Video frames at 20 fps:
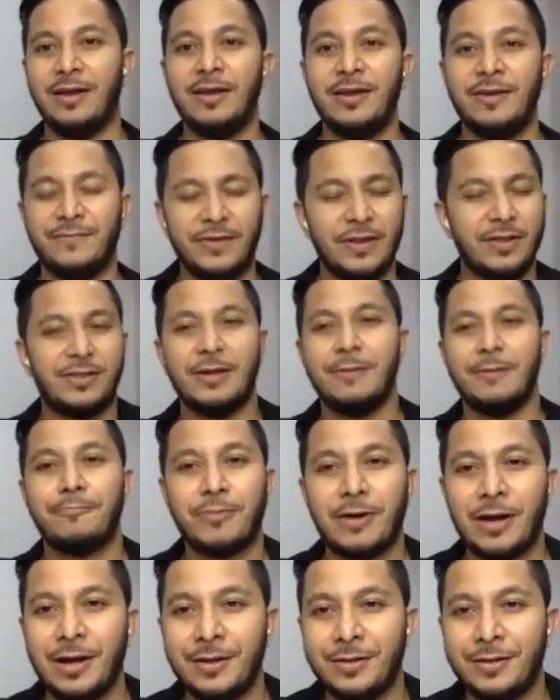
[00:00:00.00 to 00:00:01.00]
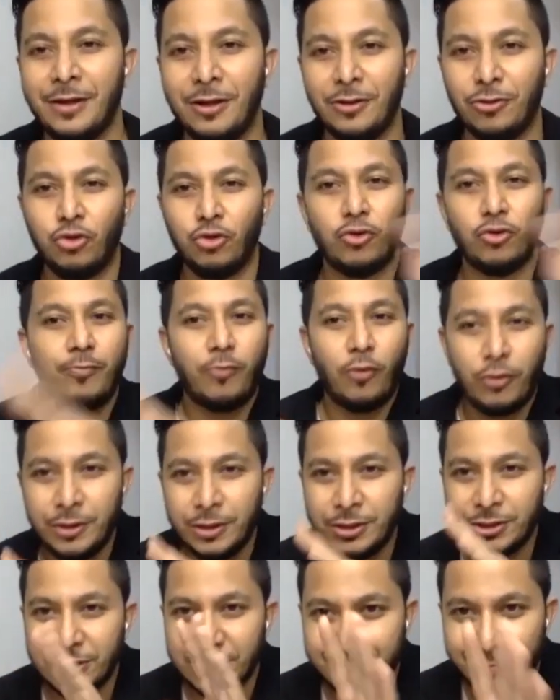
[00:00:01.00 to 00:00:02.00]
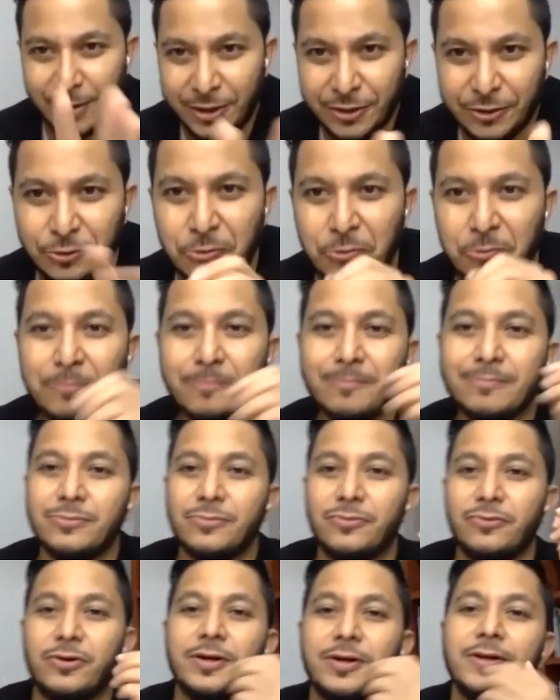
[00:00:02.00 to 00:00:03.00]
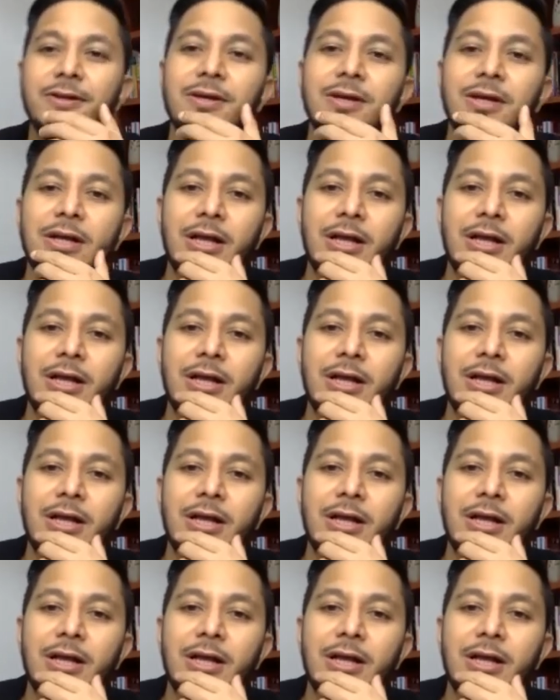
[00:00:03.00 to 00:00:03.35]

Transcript: If the same price, don't bother, just buy new, right?